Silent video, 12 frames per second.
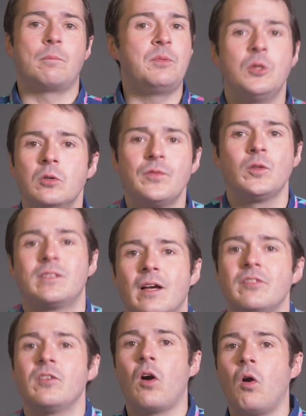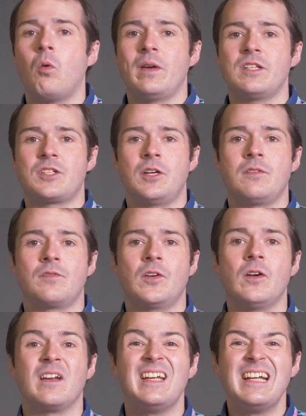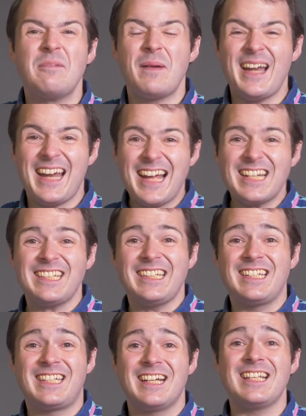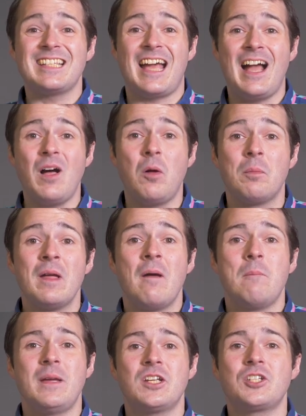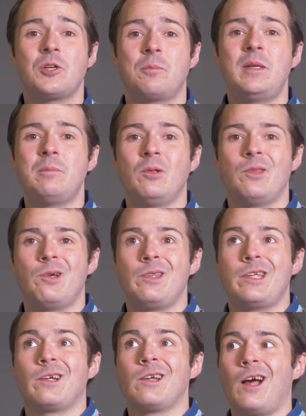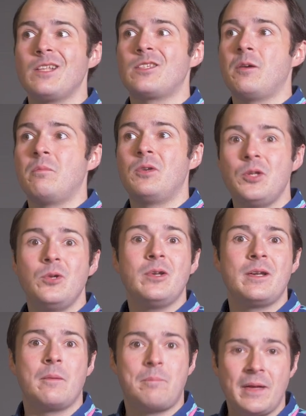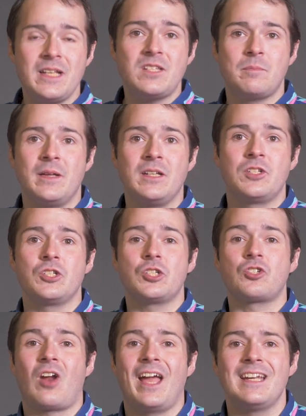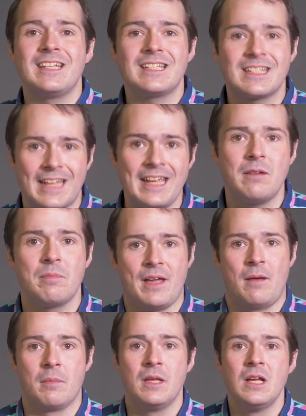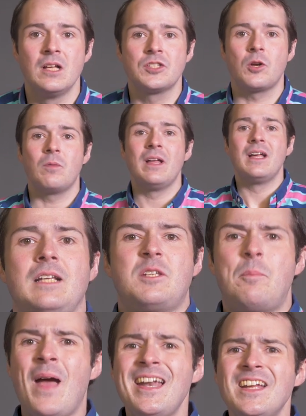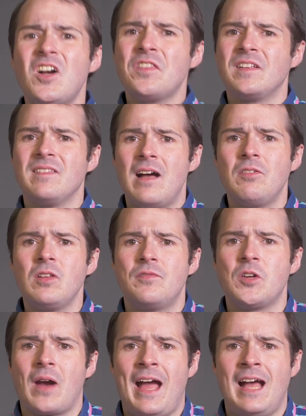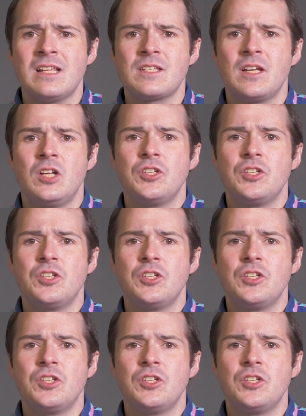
beautiful doesn't always convert, but it actually does help make sure people know that you're not some dude in a basement just trying to scam them. So, depending on the level of your ask,